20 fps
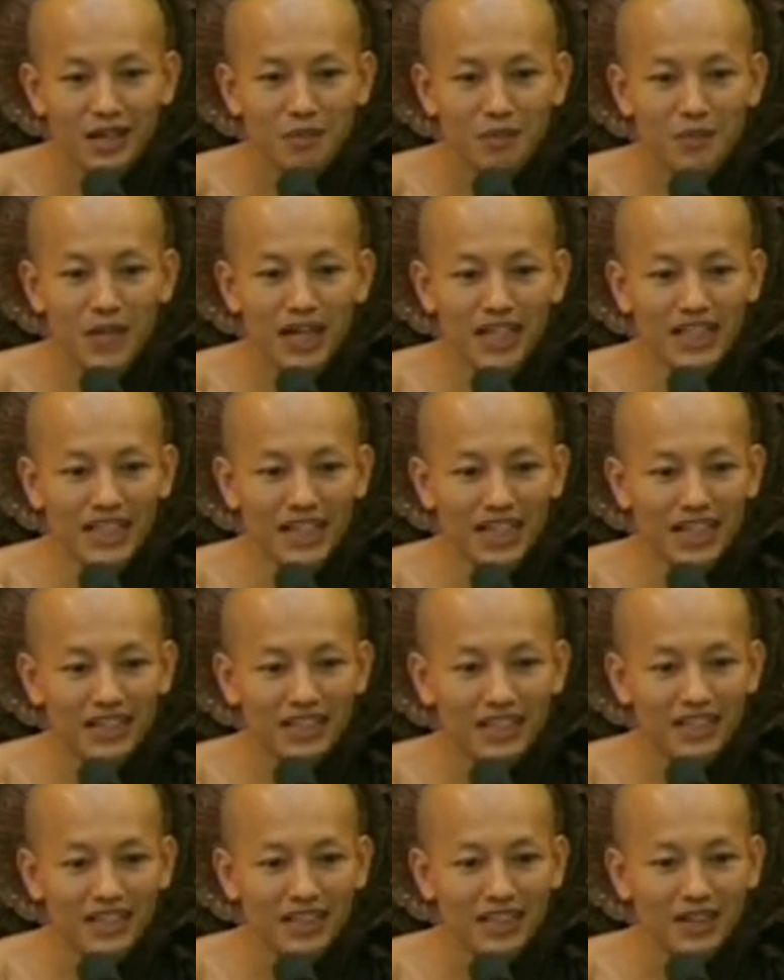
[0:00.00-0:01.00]
mother,
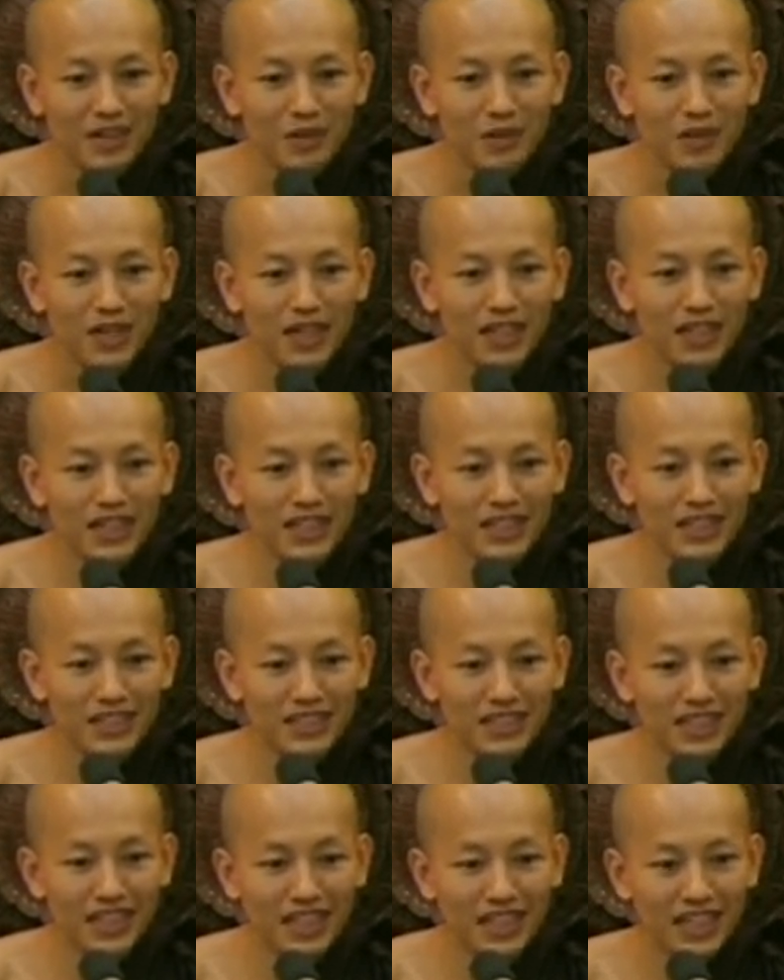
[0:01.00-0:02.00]
one is
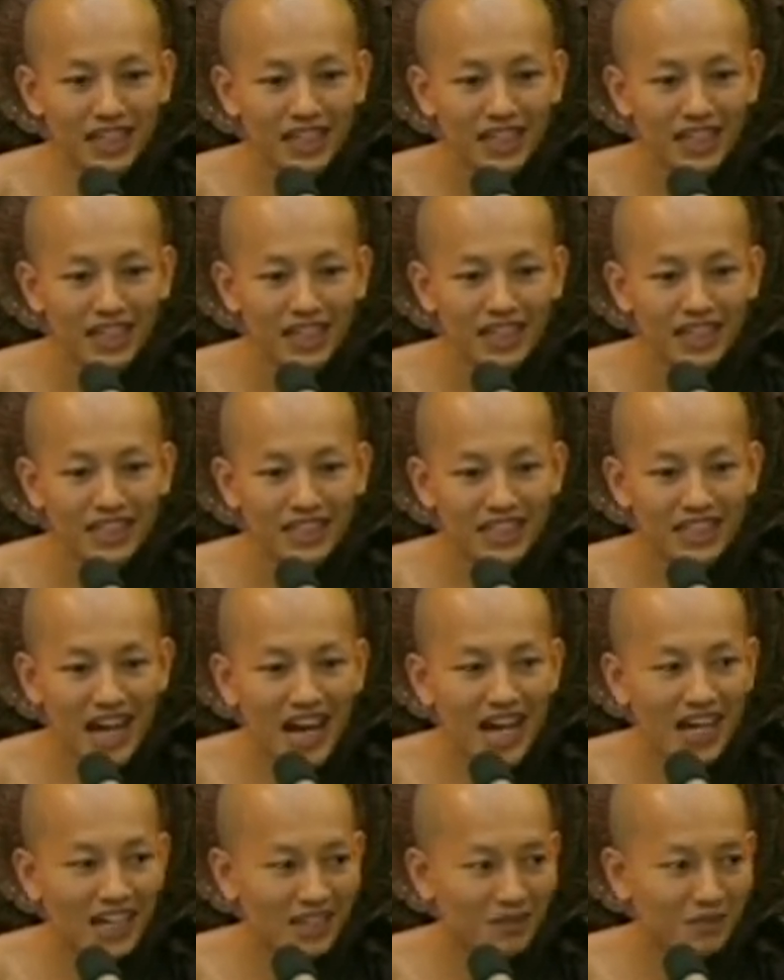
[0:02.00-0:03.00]
the
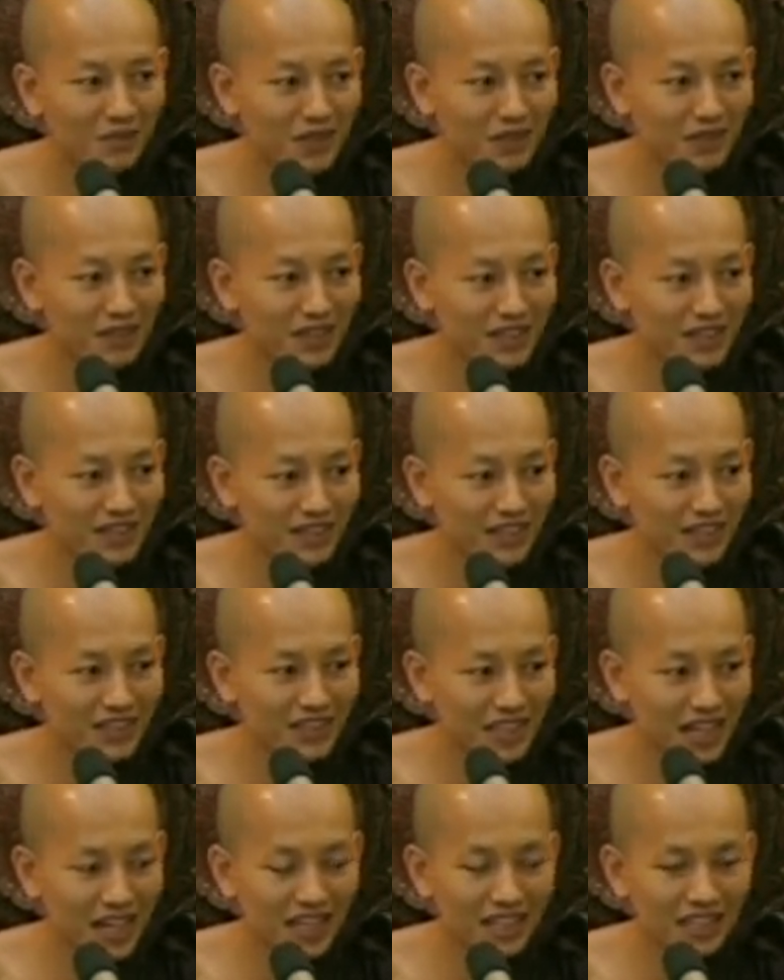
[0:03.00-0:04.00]
child, baby, not
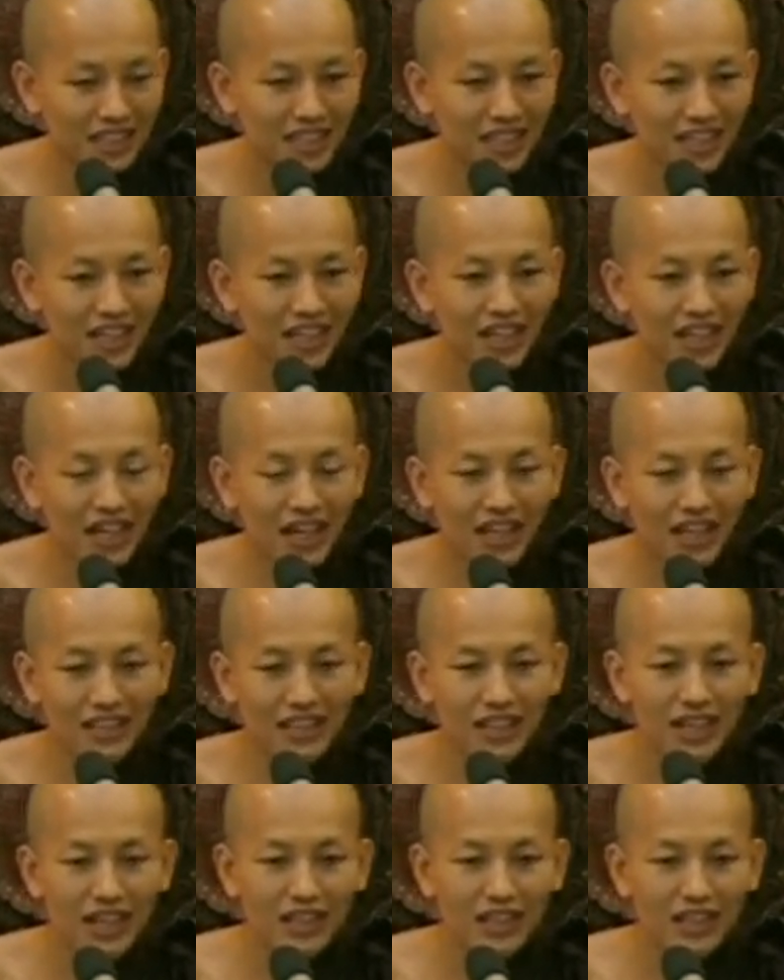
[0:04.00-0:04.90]
child. And